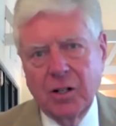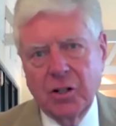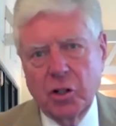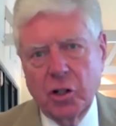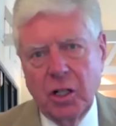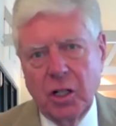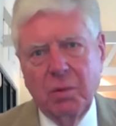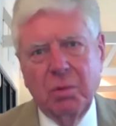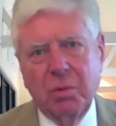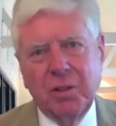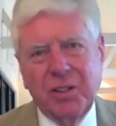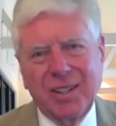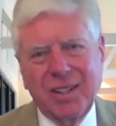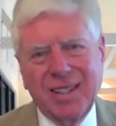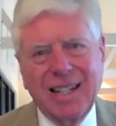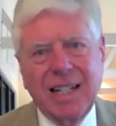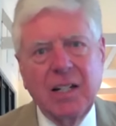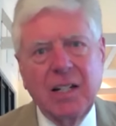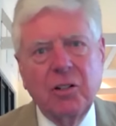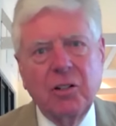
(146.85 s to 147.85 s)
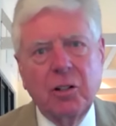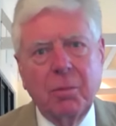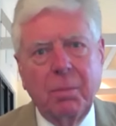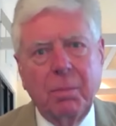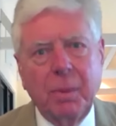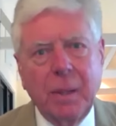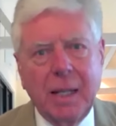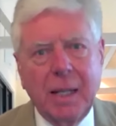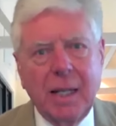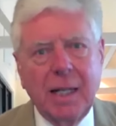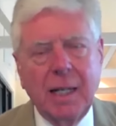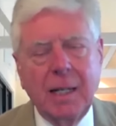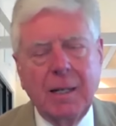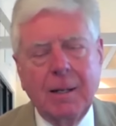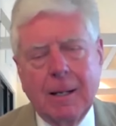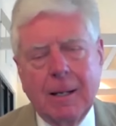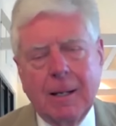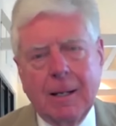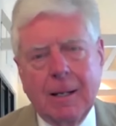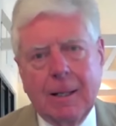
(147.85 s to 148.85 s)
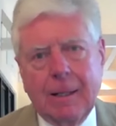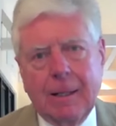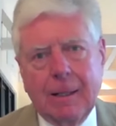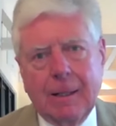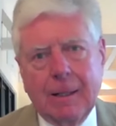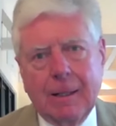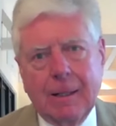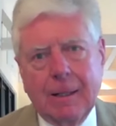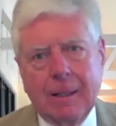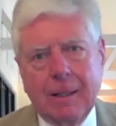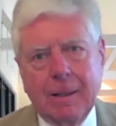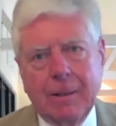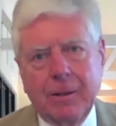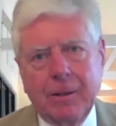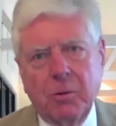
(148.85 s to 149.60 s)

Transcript: she was seen to be uh,